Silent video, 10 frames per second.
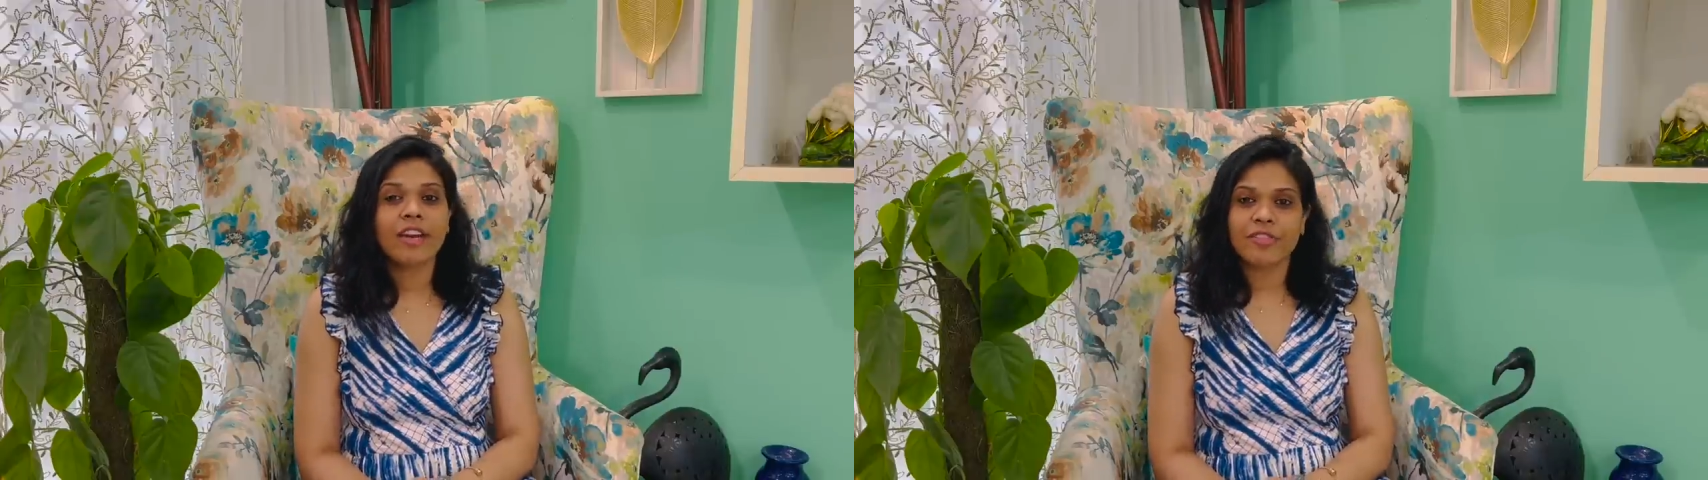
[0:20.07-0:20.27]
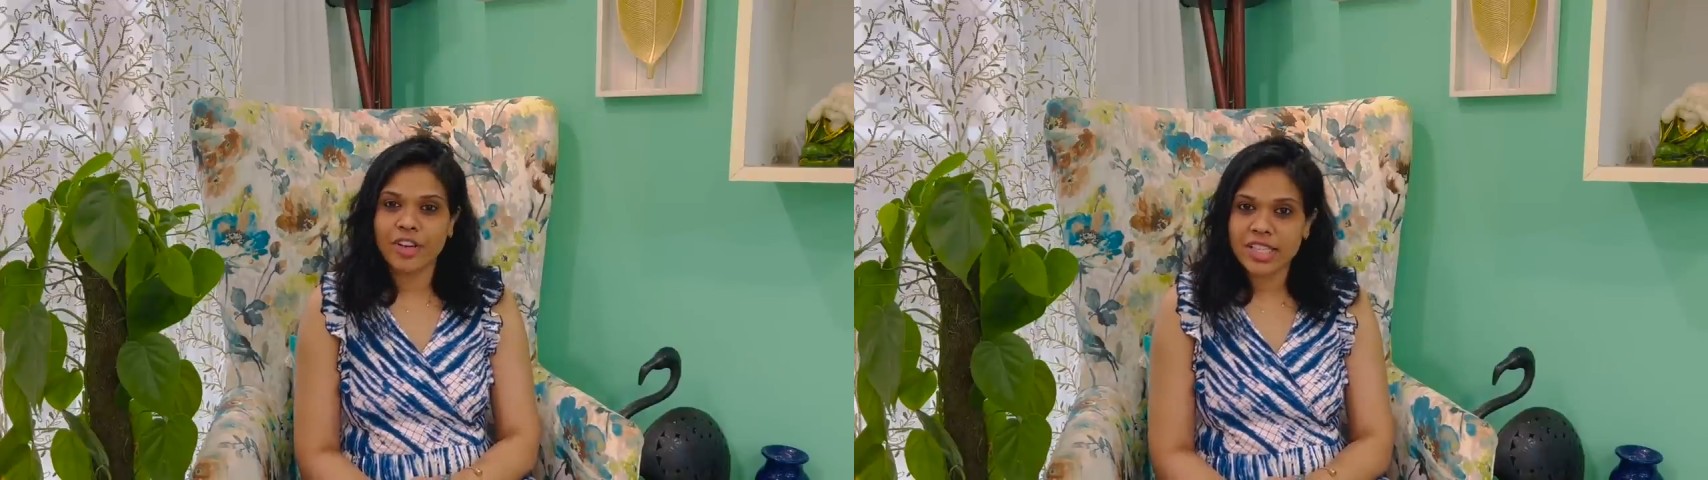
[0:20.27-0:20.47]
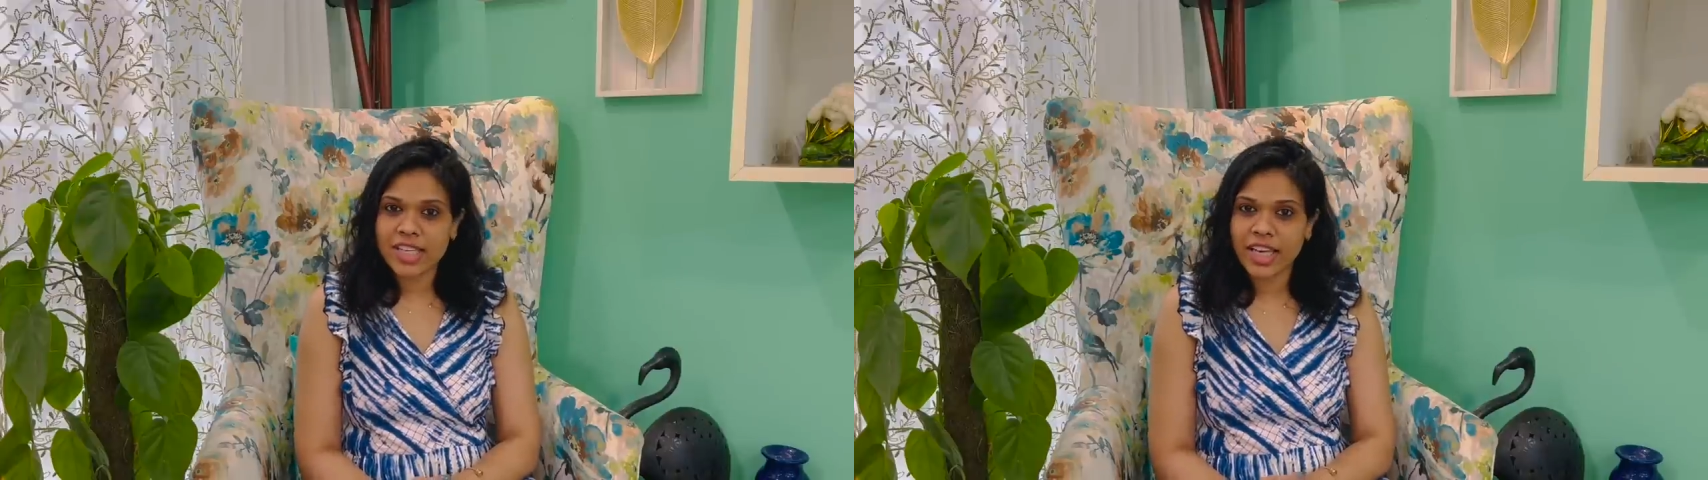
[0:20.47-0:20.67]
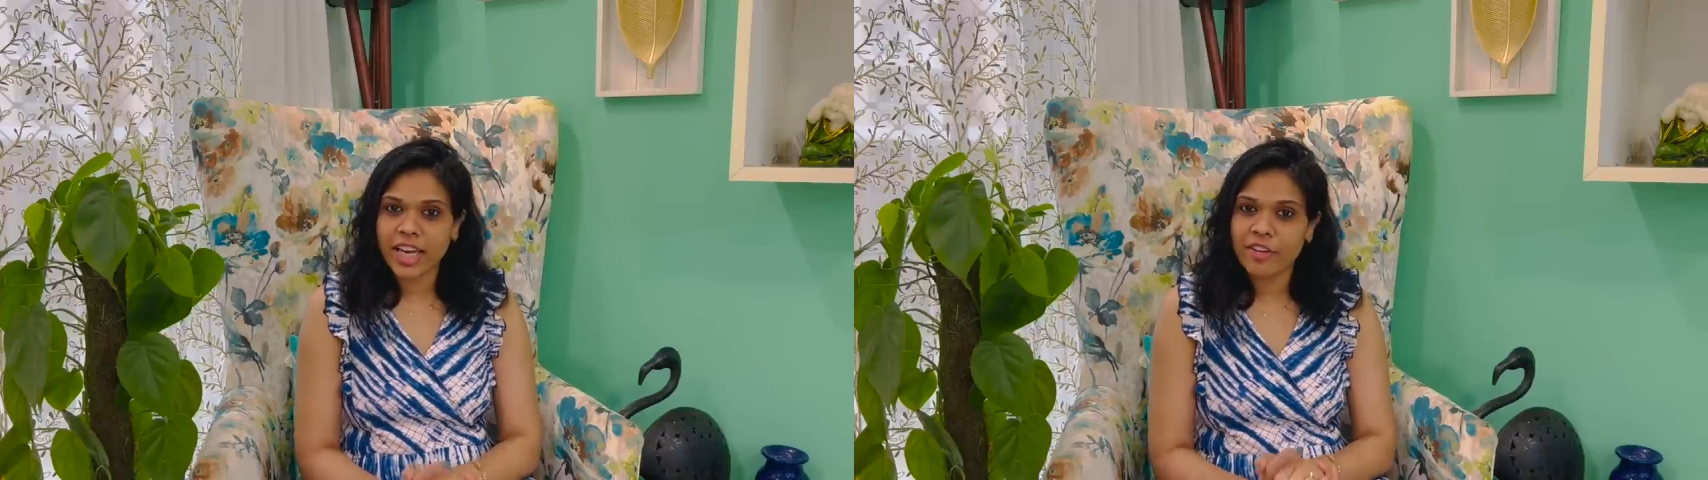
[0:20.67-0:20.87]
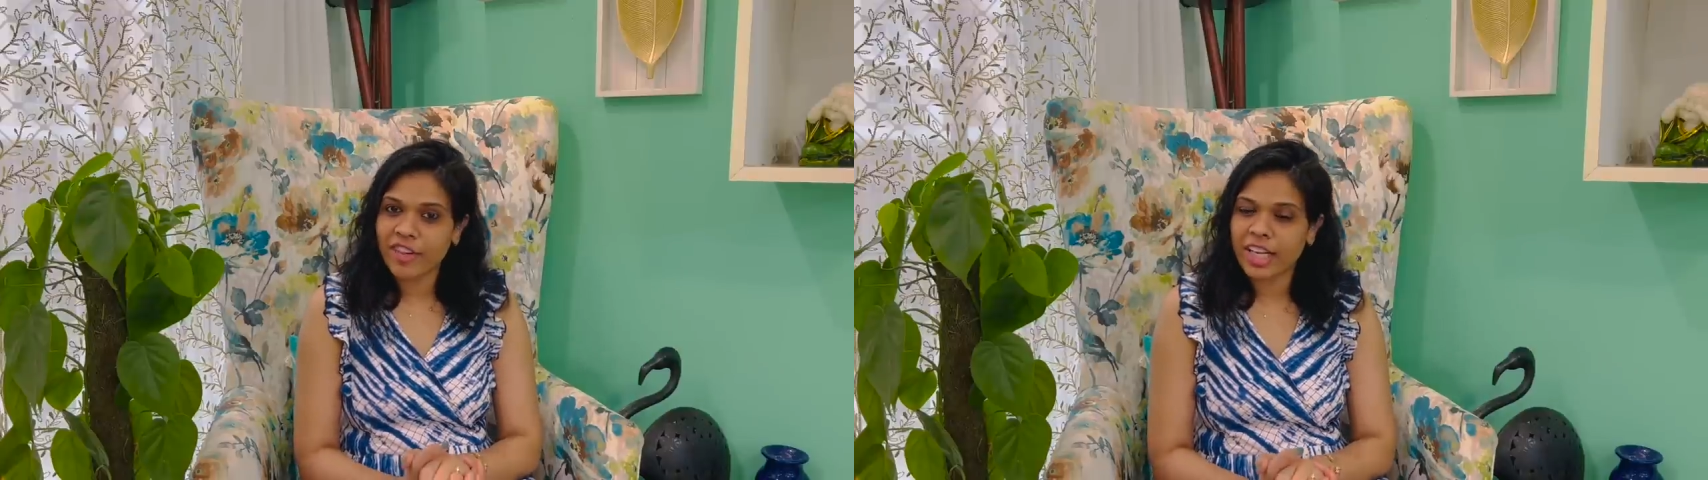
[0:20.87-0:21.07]
and once
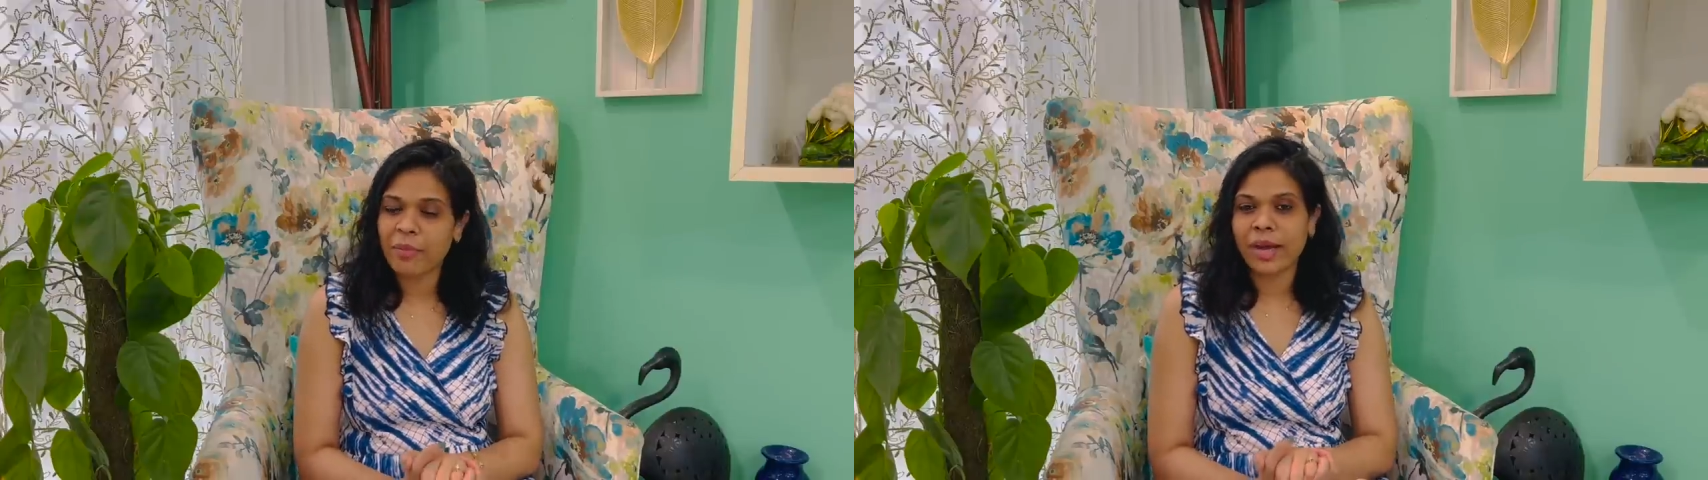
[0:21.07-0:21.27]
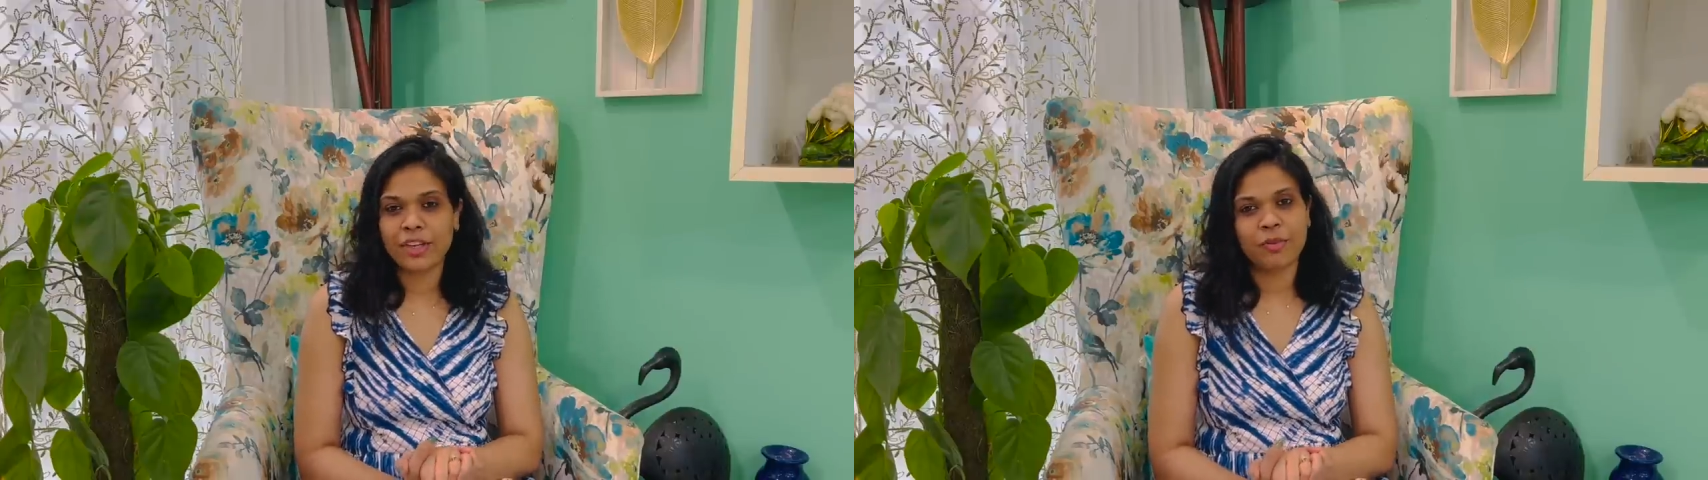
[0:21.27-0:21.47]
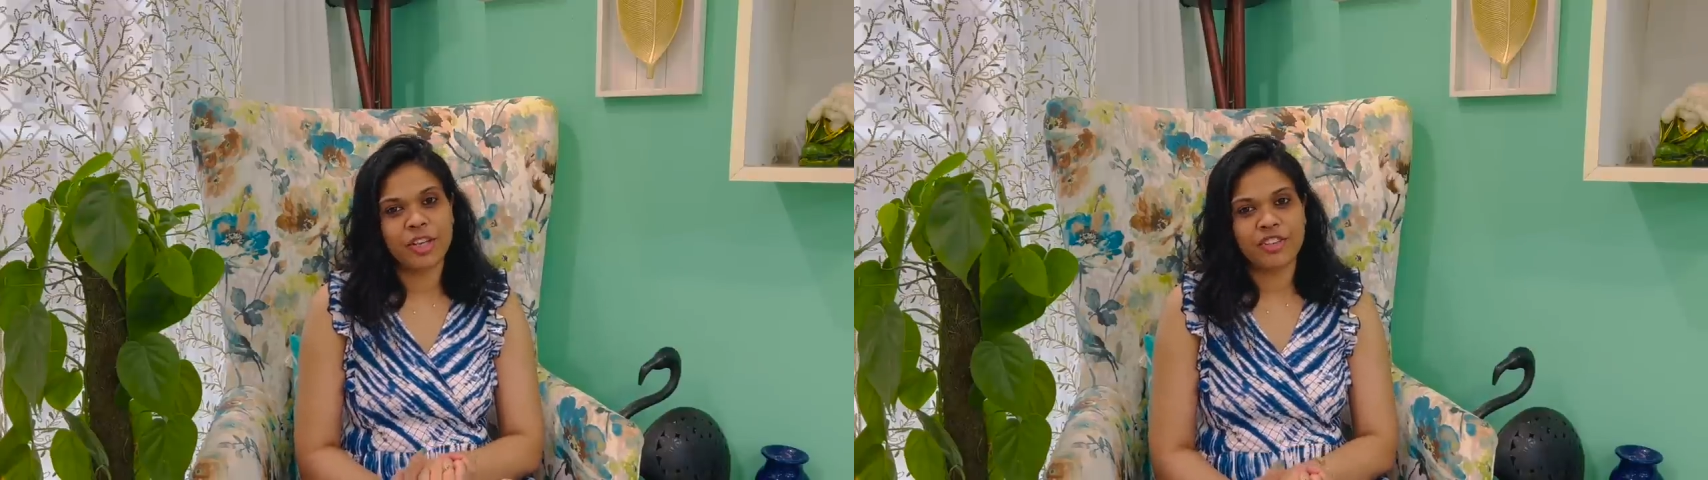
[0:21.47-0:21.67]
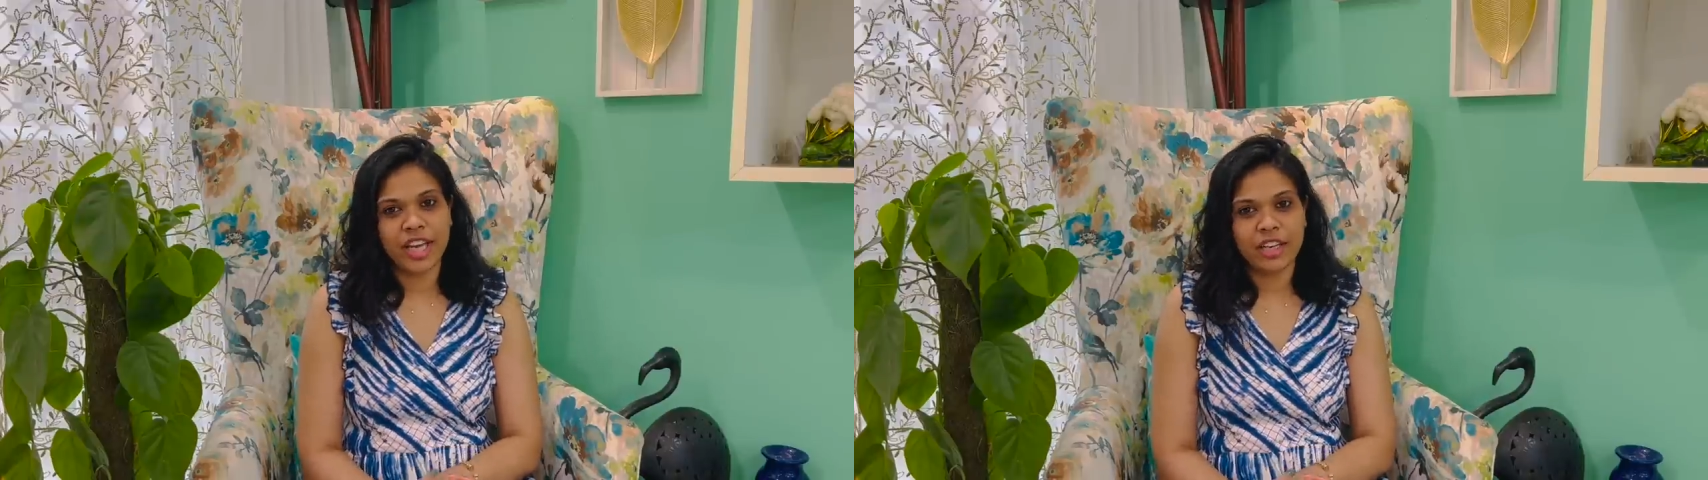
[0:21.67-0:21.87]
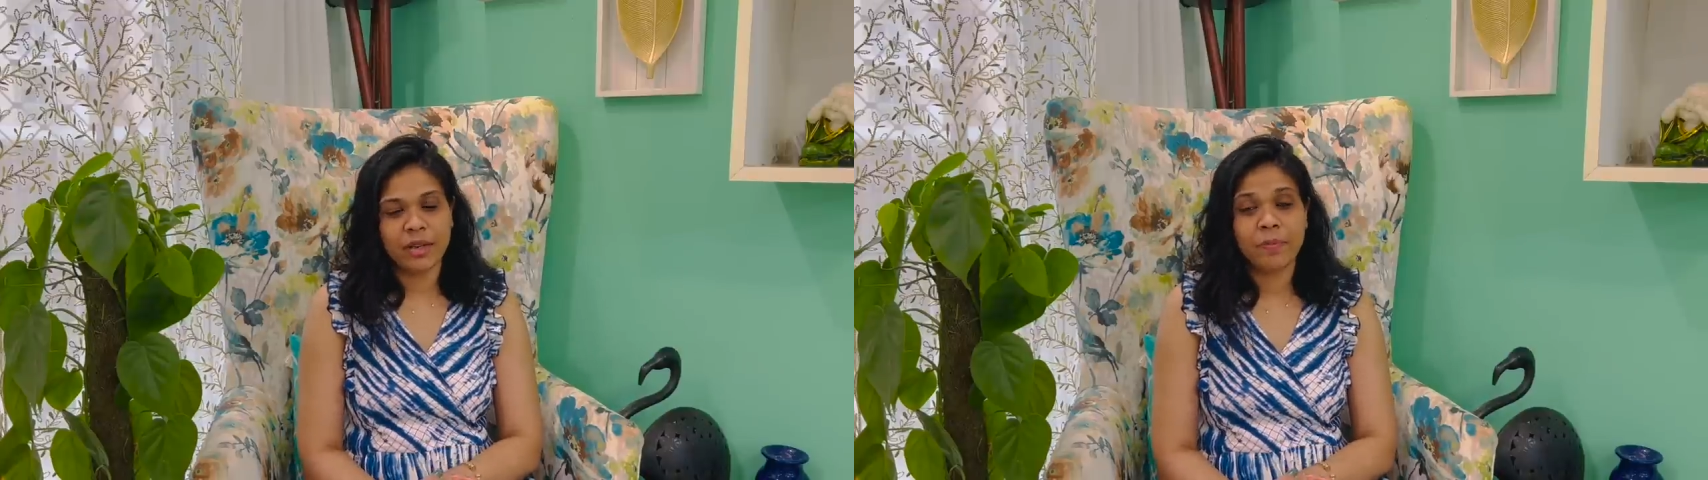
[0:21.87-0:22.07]
again welcome back to my
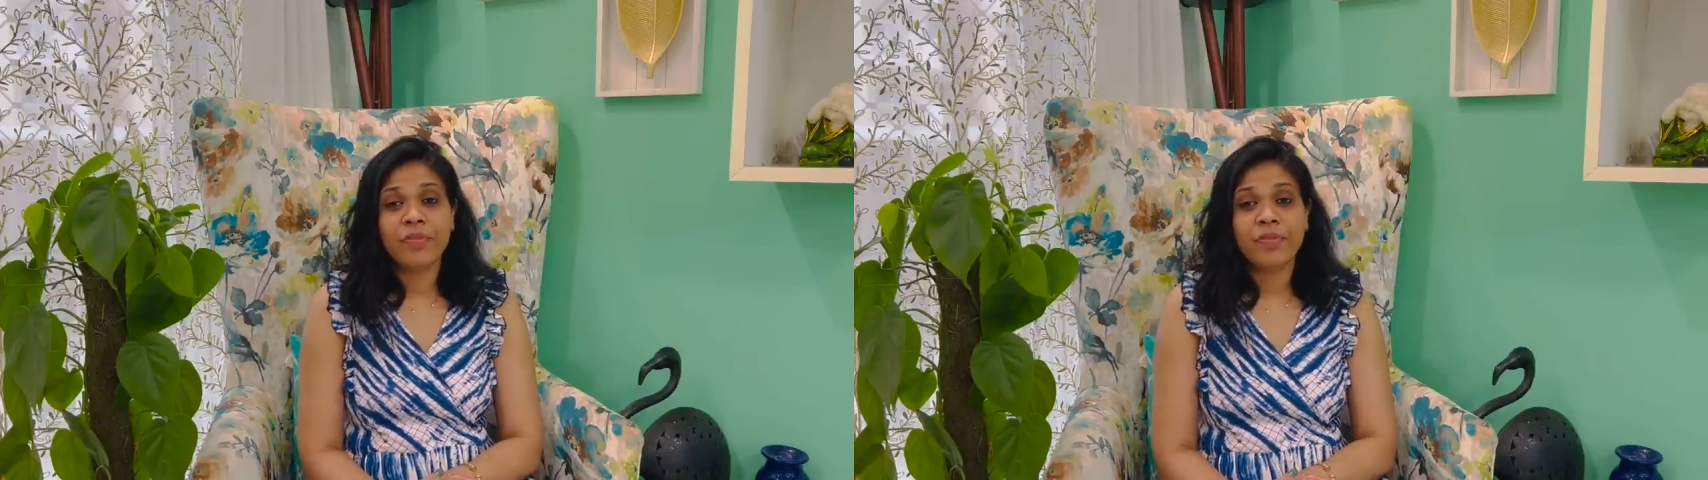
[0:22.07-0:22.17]
channel.